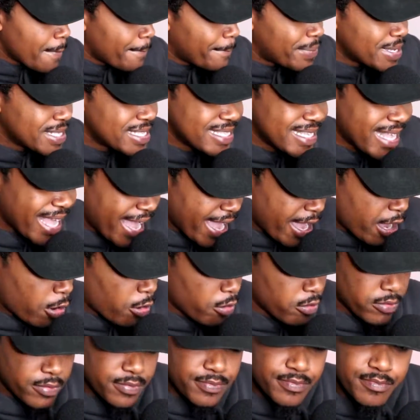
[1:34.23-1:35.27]
But
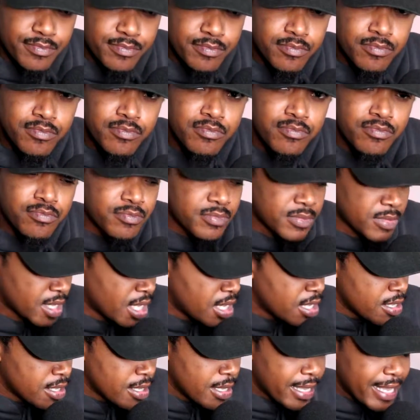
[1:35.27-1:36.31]
now,
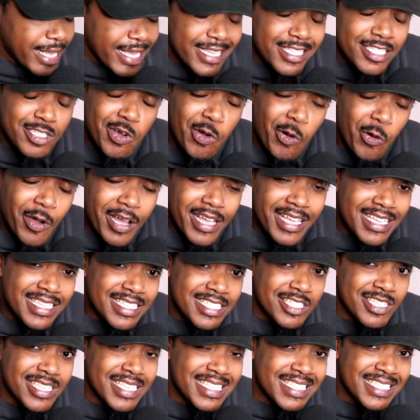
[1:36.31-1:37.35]
he is going
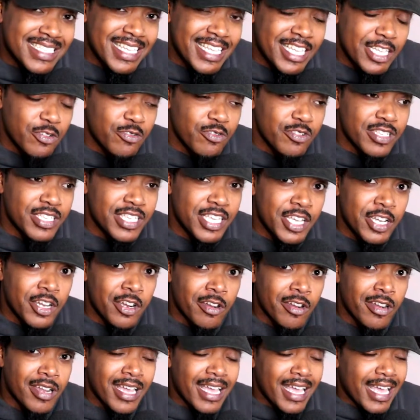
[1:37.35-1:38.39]
into his senior
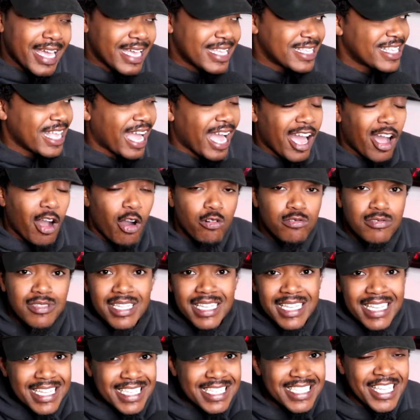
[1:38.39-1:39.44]
year, and not
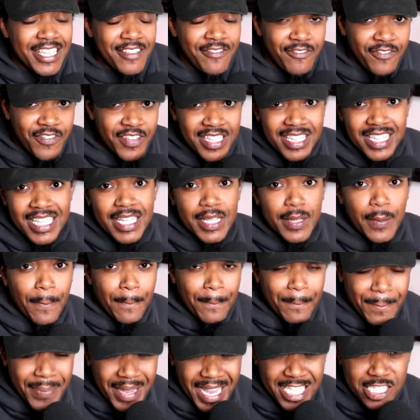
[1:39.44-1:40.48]
only is he
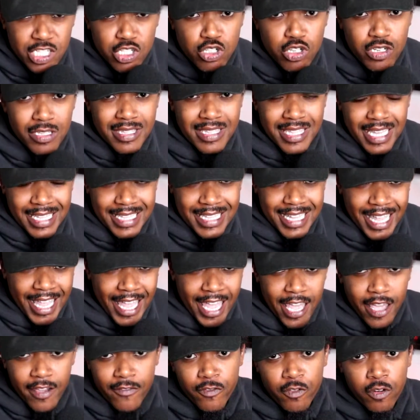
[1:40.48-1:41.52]
feeling better than
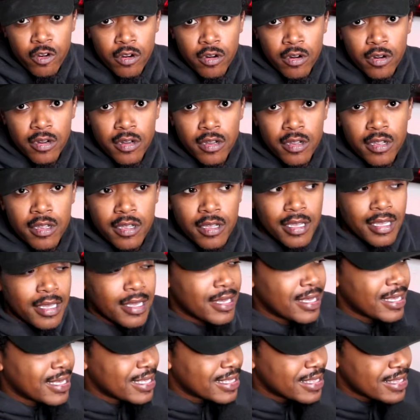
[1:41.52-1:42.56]
ever,
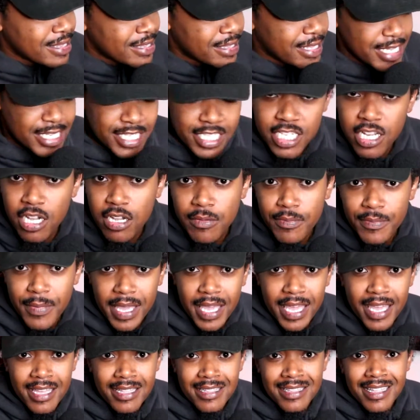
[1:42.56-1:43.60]
this young
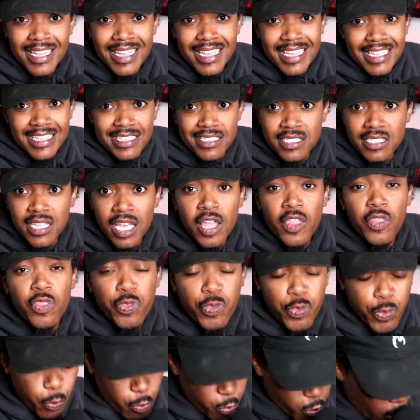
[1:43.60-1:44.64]
man is
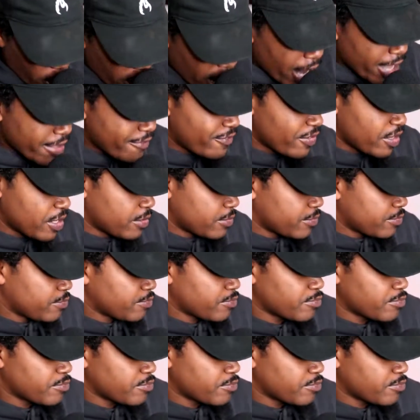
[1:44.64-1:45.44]
thriving.